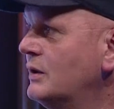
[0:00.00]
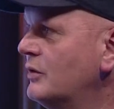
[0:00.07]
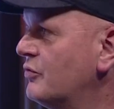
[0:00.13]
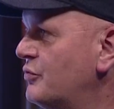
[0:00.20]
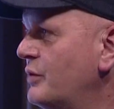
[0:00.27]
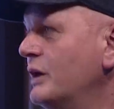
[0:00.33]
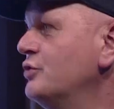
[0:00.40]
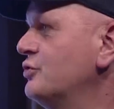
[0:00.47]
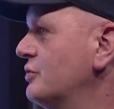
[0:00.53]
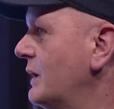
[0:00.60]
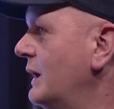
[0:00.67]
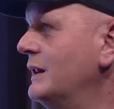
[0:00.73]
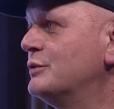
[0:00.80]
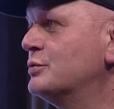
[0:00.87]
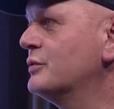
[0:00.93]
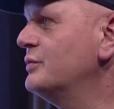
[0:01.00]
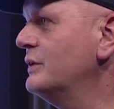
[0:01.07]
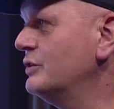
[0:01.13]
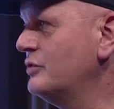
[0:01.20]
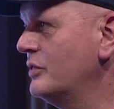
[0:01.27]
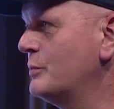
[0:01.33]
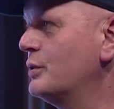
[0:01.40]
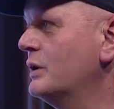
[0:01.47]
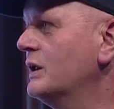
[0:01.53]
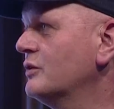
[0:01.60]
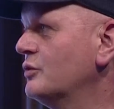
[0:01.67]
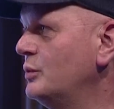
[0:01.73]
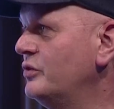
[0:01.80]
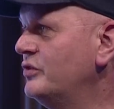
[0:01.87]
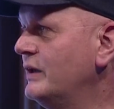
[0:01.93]
fresh, ultra fresh, and the products
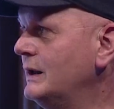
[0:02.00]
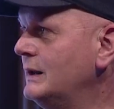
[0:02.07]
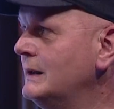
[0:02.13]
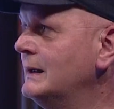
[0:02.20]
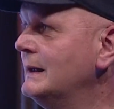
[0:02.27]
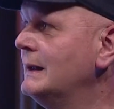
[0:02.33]
we sell.